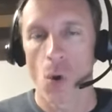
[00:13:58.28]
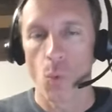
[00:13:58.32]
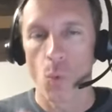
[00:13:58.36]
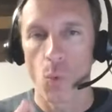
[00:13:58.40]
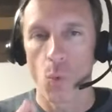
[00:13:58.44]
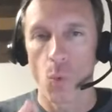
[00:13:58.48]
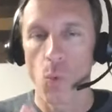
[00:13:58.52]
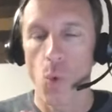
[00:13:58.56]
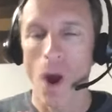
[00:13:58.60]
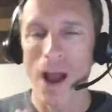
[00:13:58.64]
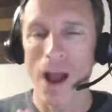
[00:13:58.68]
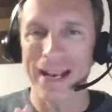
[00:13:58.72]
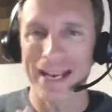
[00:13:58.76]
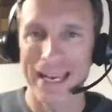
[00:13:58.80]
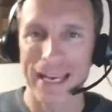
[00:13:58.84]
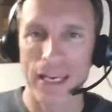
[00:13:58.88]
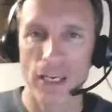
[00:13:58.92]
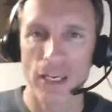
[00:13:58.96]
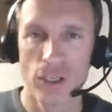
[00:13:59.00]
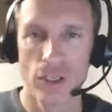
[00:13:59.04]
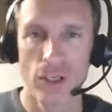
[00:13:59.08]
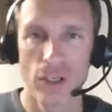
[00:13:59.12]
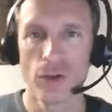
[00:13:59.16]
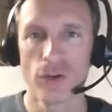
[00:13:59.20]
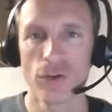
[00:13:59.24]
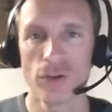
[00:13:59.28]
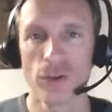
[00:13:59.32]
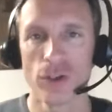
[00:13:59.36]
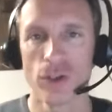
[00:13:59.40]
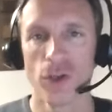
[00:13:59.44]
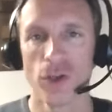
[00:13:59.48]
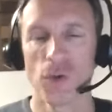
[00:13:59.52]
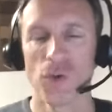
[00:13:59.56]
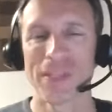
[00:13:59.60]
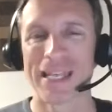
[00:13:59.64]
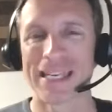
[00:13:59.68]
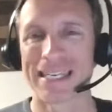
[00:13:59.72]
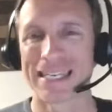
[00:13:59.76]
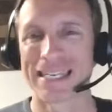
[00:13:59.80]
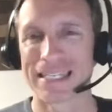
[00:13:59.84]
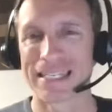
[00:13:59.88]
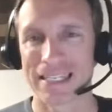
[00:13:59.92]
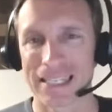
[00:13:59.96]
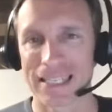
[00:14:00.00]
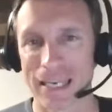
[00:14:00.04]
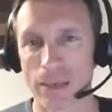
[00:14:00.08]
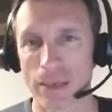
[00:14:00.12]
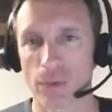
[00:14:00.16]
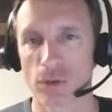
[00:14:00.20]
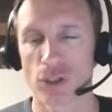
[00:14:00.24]
What can you do that
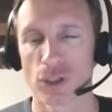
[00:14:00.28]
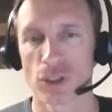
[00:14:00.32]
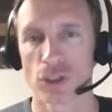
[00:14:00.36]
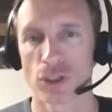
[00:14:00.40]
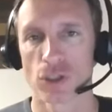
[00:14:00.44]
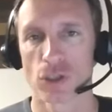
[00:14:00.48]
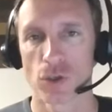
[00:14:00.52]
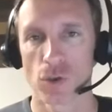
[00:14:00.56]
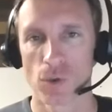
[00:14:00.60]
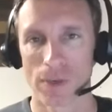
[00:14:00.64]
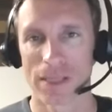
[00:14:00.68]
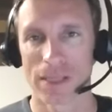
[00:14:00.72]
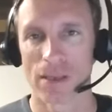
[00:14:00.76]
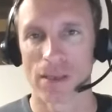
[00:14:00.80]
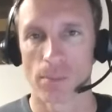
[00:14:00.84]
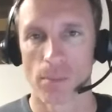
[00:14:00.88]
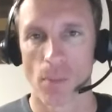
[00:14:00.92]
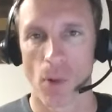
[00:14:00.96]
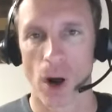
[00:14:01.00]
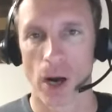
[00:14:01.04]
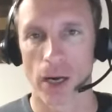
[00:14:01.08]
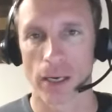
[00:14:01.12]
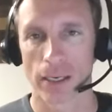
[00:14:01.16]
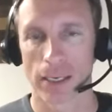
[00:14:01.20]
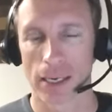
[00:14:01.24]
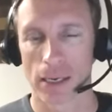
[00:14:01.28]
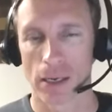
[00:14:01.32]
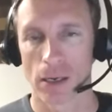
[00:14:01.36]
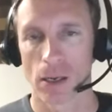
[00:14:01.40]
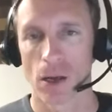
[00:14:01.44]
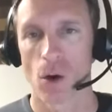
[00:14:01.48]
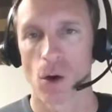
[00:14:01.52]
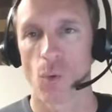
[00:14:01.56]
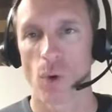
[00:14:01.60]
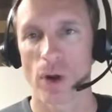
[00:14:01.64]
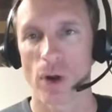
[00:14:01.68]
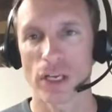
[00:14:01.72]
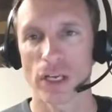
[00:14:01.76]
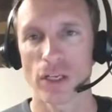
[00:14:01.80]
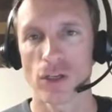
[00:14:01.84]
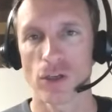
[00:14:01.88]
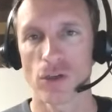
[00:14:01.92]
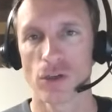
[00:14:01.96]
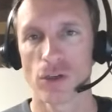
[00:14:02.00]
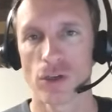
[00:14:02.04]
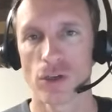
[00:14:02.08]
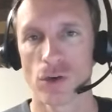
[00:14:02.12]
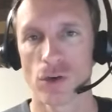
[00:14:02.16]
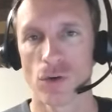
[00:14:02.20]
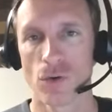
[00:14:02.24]
distinguishes you in the market? What can you
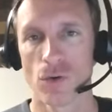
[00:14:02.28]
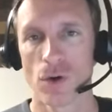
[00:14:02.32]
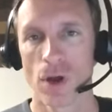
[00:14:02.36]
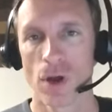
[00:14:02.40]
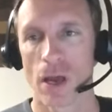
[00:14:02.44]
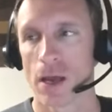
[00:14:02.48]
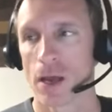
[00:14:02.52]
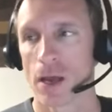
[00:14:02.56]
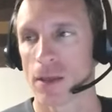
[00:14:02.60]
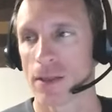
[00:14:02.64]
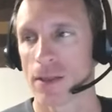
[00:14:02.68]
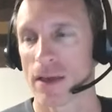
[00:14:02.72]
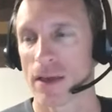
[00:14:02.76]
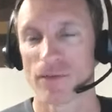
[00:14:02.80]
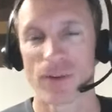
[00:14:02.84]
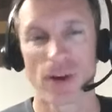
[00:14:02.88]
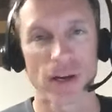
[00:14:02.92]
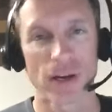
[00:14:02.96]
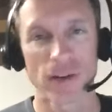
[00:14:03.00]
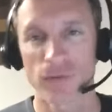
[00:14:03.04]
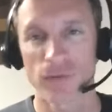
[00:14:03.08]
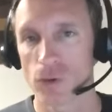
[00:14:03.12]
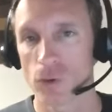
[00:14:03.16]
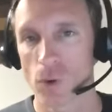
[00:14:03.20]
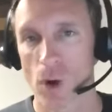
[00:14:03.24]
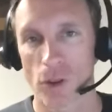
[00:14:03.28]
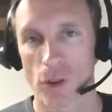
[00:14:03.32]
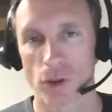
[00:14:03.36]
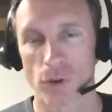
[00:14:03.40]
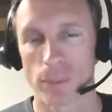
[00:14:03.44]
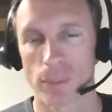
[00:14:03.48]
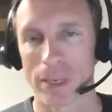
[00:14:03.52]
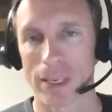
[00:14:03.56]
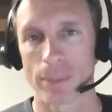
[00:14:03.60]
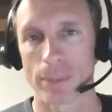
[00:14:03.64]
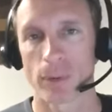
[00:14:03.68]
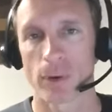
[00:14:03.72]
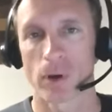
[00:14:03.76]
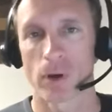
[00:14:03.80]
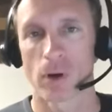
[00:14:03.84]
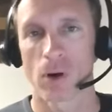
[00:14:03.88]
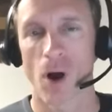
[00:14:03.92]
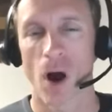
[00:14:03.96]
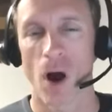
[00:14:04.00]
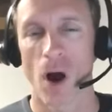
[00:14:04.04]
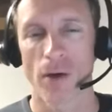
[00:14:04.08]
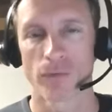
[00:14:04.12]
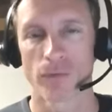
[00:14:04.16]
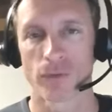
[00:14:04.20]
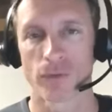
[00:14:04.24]
do that very few other people are
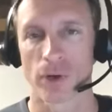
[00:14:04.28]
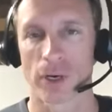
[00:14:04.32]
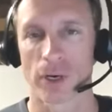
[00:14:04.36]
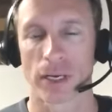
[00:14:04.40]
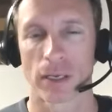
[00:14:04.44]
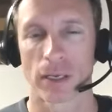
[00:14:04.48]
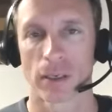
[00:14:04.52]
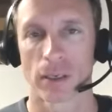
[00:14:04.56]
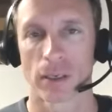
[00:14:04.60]
offering?